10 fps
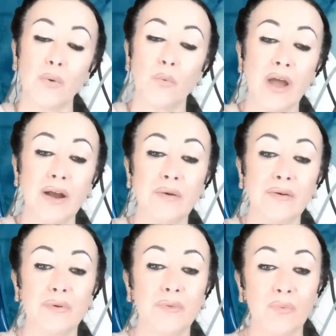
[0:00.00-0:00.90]

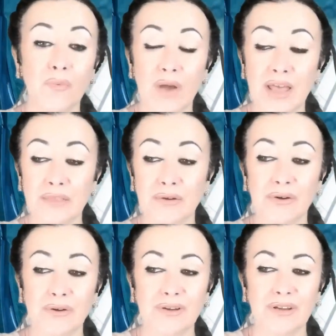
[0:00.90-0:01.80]

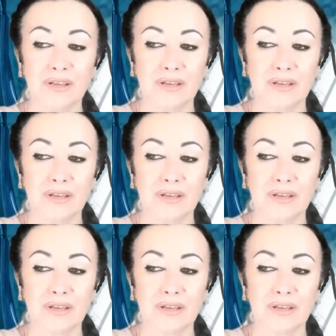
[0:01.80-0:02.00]
whether